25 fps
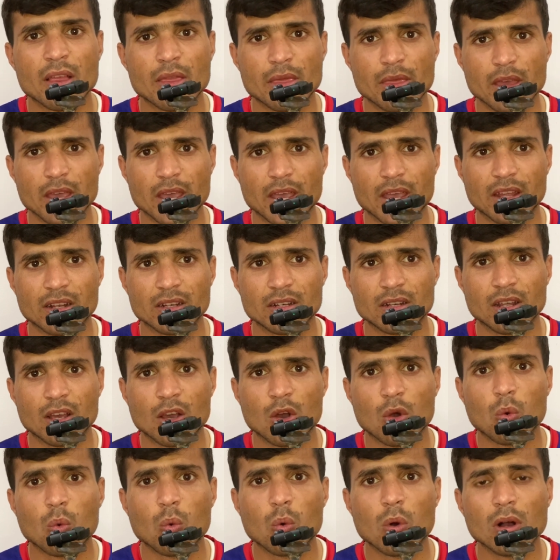Then
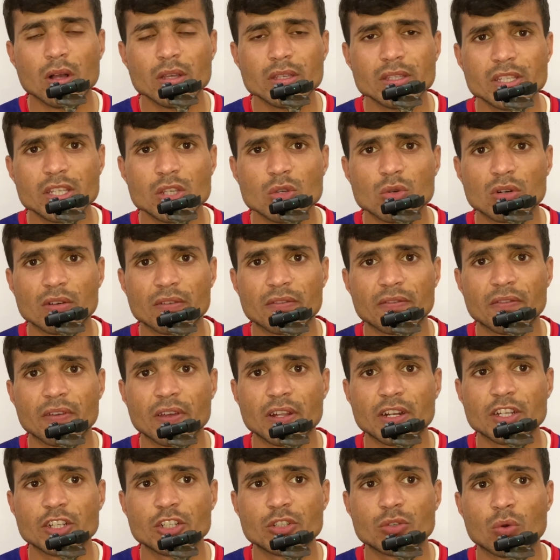once you're
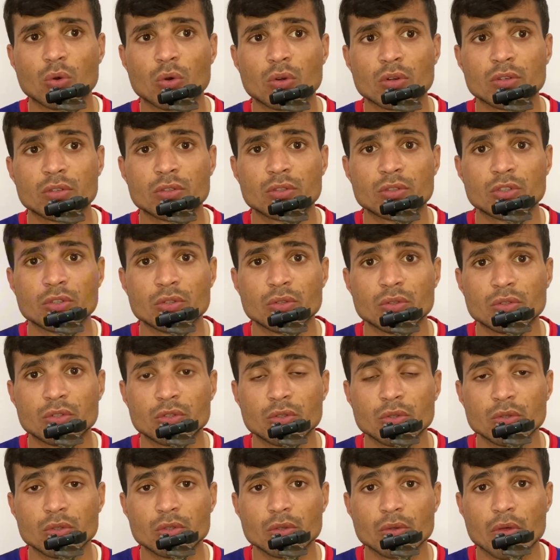finished or to
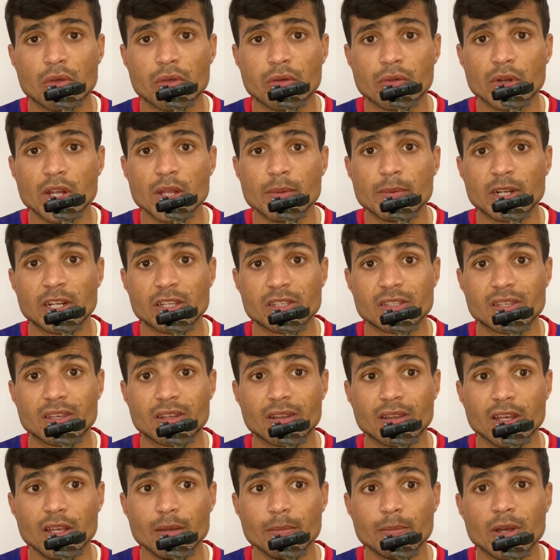2 to 3 minutes
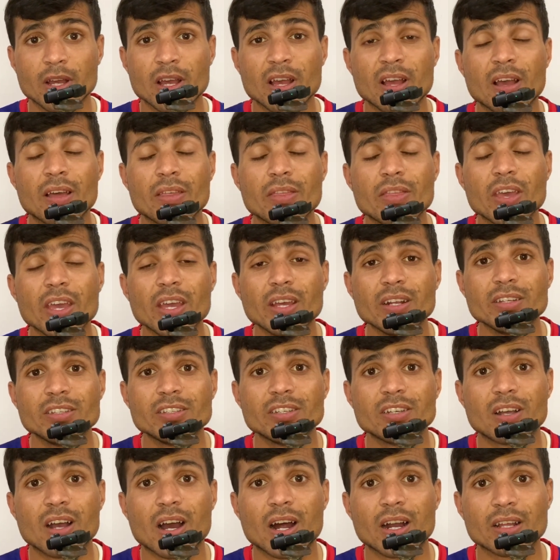clip, then
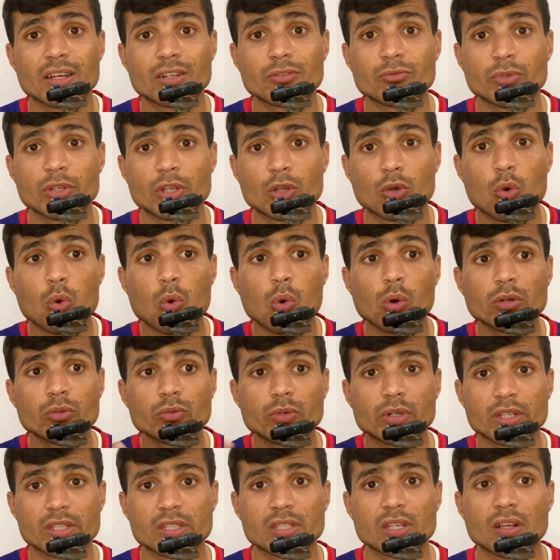you gotta record
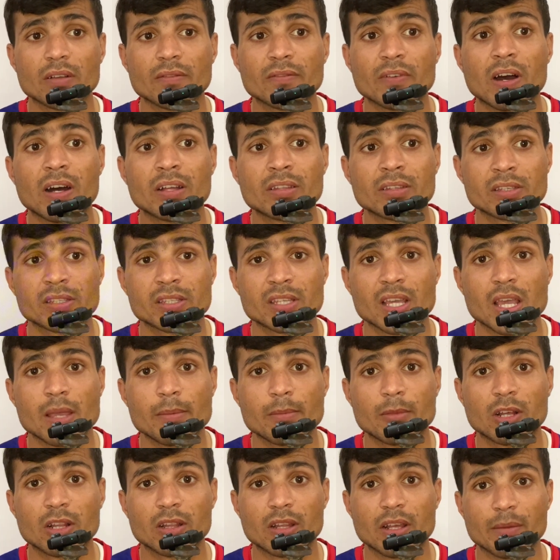yourself on the same
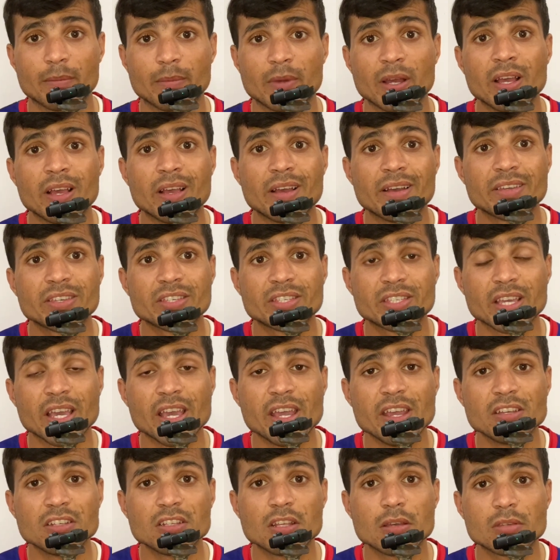clip,
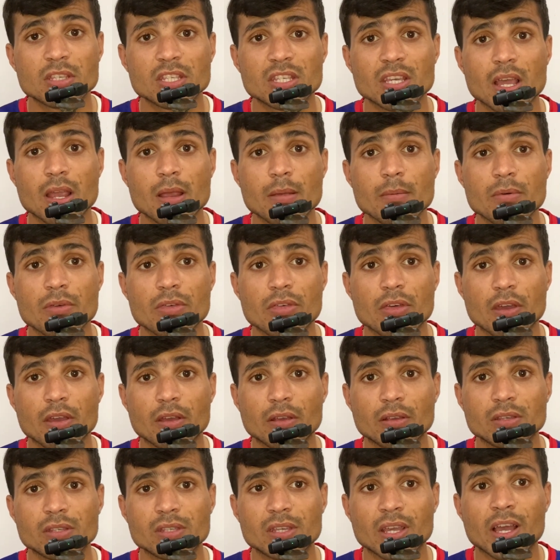saying the same
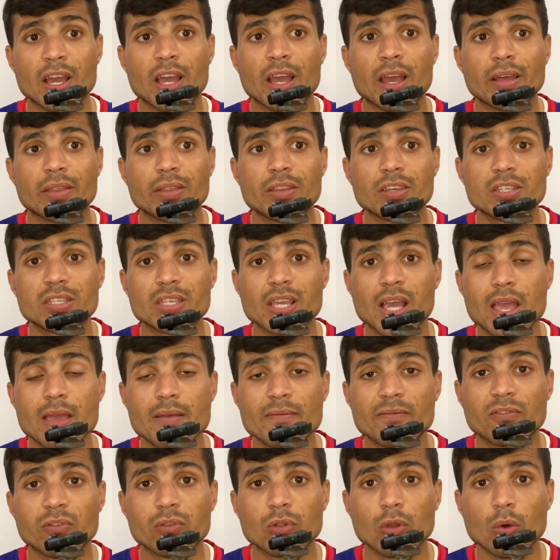things, the same
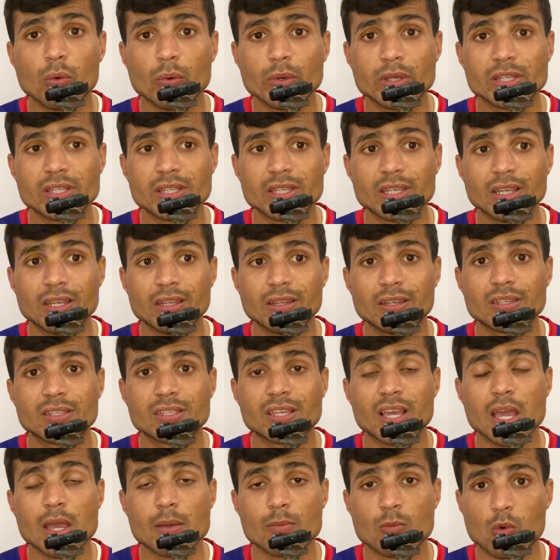fluency, the
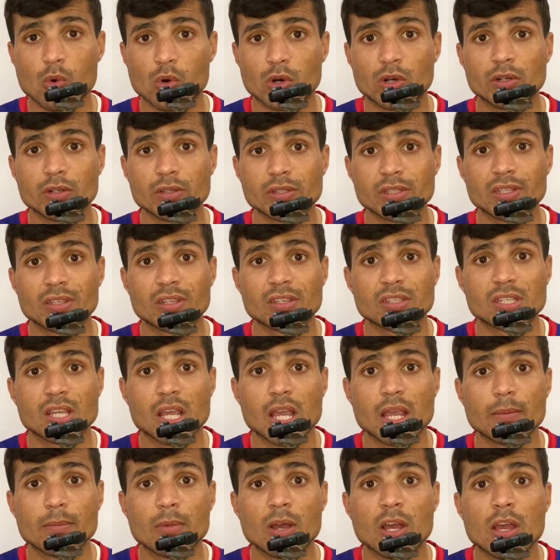same words, and the
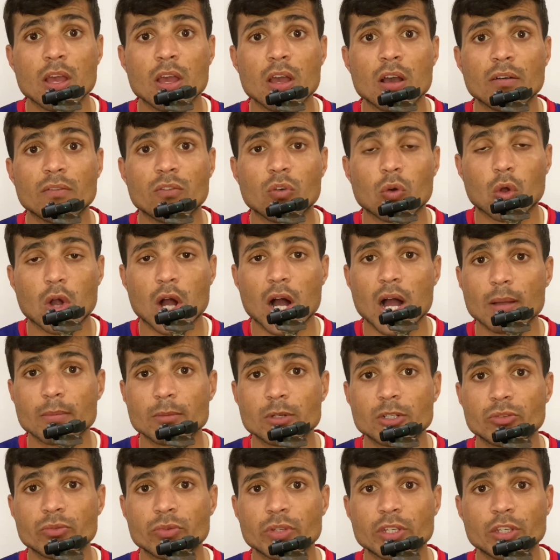same
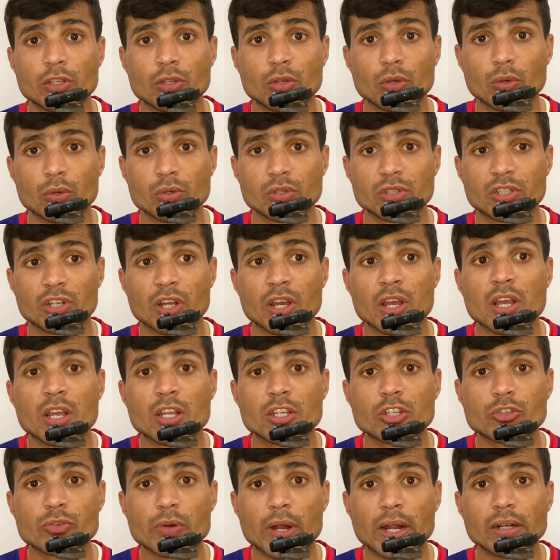vocabulary used.
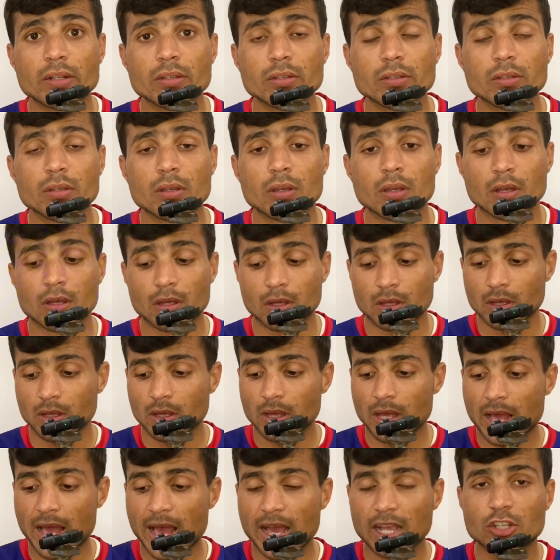Try to
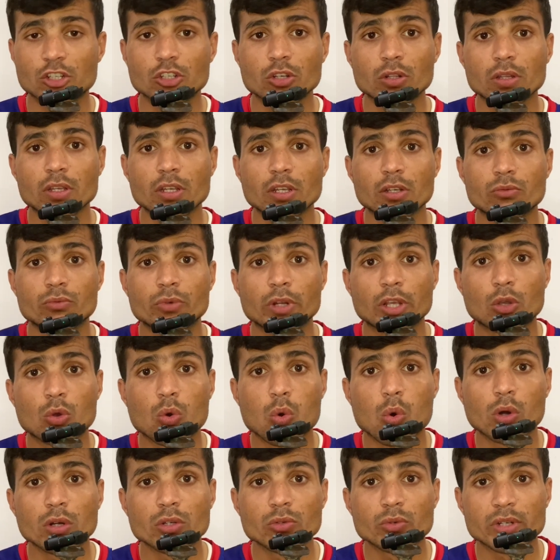actually
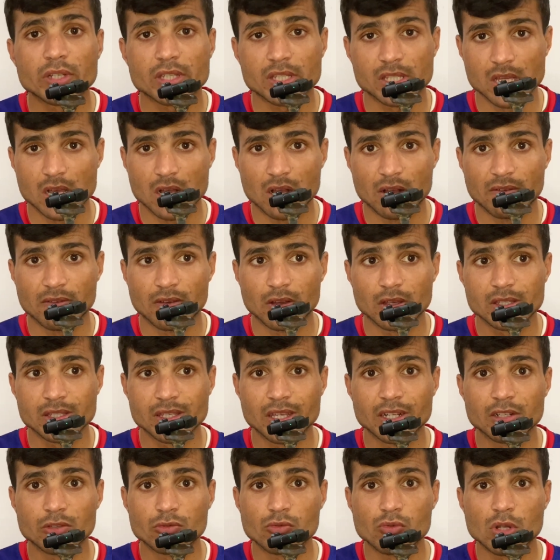record yourself,
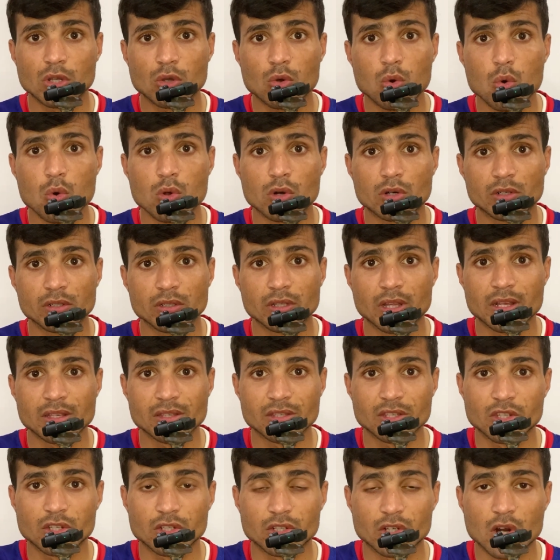set a recorder, then
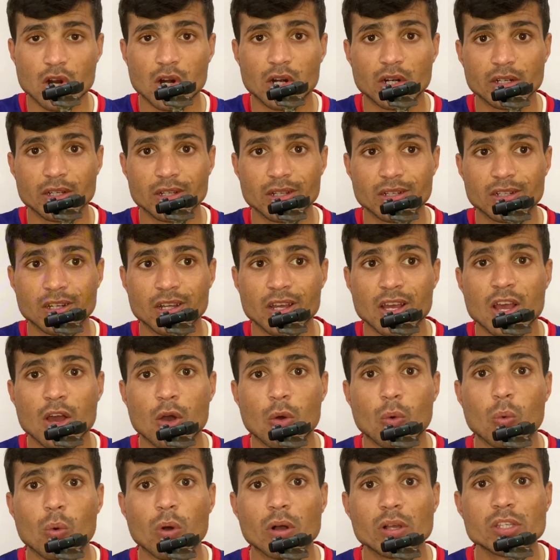start it.
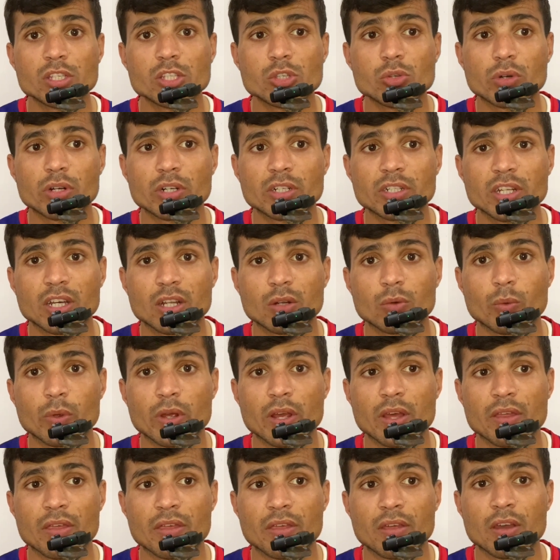Once you are done
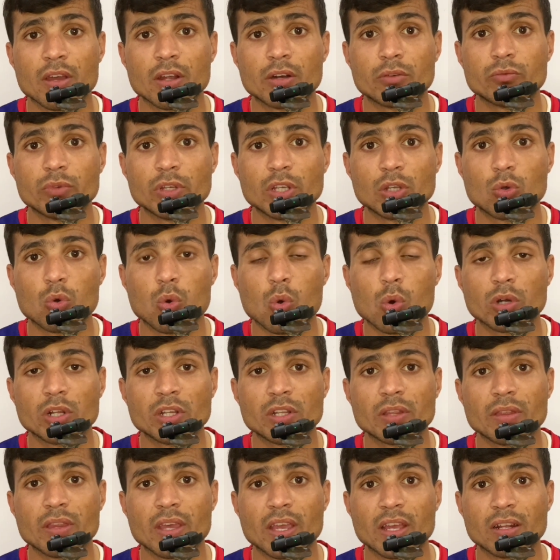with
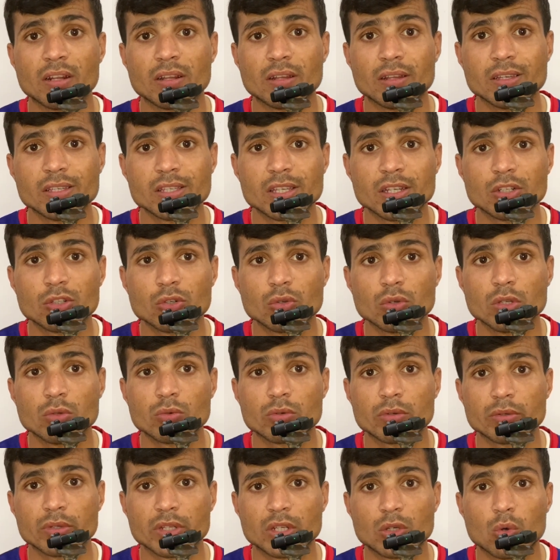recording, then listen to
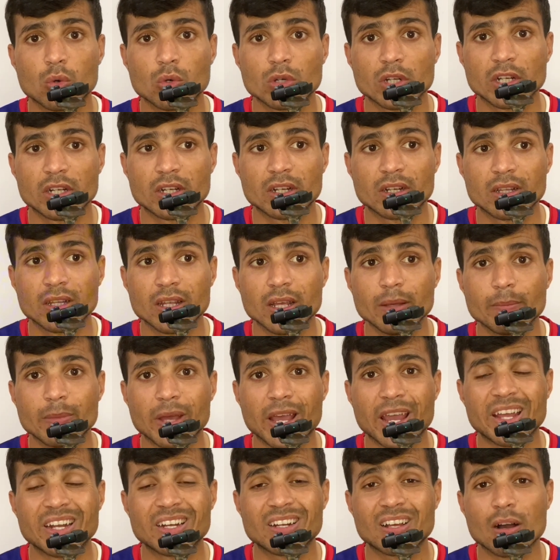your recorded clip
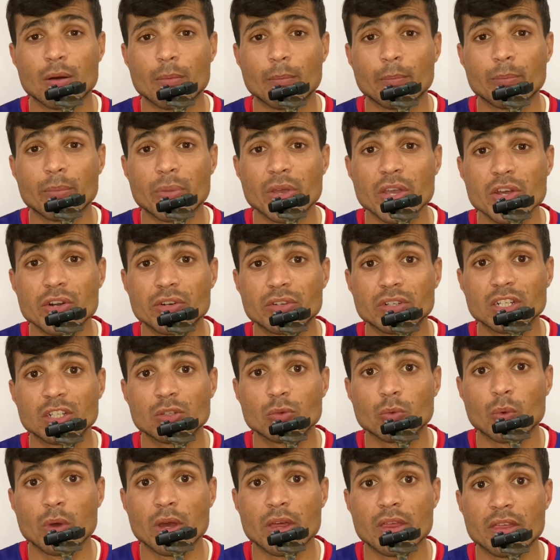and compare it
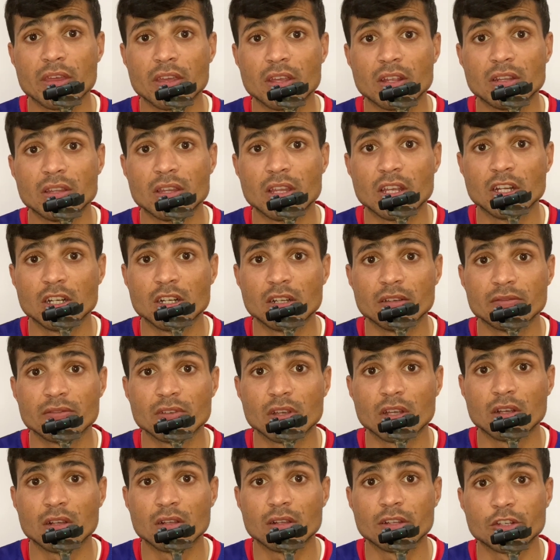with a native
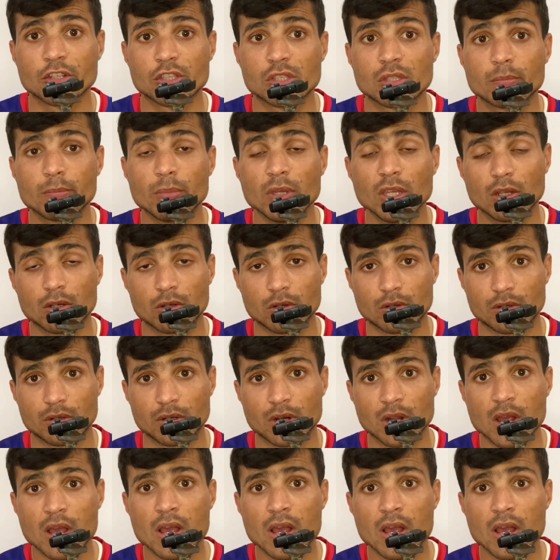English speaker.